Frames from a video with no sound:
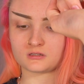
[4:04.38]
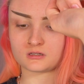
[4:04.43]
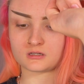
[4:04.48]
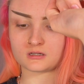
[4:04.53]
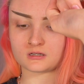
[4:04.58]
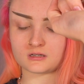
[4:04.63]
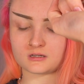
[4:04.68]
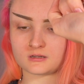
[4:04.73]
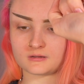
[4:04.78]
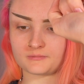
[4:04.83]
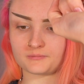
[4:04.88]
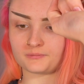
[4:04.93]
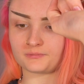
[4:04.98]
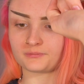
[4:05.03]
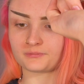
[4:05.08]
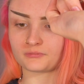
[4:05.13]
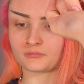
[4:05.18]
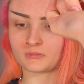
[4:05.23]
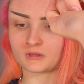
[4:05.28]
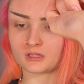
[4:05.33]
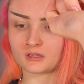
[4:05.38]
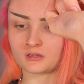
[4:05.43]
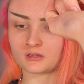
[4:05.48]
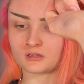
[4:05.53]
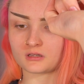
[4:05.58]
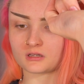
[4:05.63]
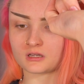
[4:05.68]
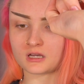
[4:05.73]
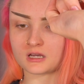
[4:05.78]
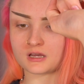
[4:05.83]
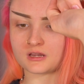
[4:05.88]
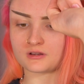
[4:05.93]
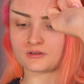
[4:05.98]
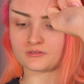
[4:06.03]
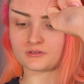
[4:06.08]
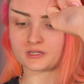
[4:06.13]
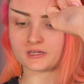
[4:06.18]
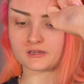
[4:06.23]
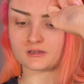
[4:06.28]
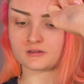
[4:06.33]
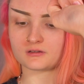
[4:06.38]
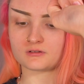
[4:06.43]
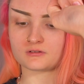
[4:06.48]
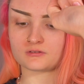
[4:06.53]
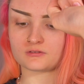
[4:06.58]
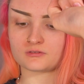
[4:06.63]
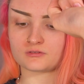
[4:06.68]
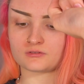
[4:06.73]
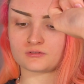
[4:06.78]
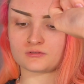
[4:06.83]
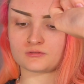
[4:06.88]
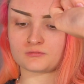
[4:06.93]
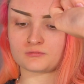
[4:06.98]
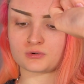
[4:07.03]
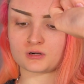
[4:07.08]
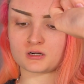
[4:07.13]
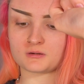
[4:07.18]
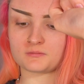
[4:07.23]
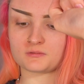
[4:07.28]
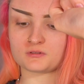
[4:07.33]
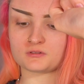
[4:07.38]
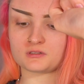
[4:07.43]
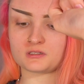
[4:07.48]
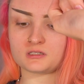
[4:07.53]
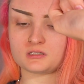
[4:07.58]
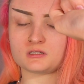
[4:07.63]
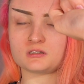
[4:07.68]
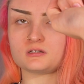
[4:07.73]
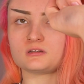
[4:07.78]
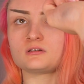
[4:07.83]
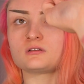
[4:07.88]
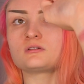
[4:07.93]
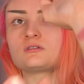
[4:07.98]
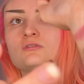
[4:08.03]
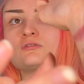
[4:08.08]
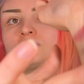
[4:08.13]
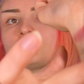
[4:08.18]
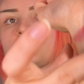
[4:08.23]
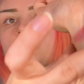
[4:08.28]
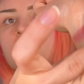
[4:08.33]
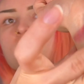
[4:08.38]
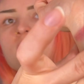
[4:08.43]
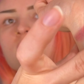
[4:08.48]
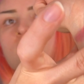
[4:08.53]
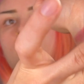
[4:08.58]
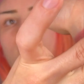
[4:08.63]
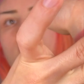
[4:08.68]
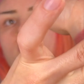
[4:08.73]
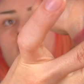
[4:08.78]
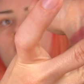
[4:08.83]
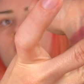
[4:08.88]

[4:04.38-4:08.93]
um, kind of like purpley gray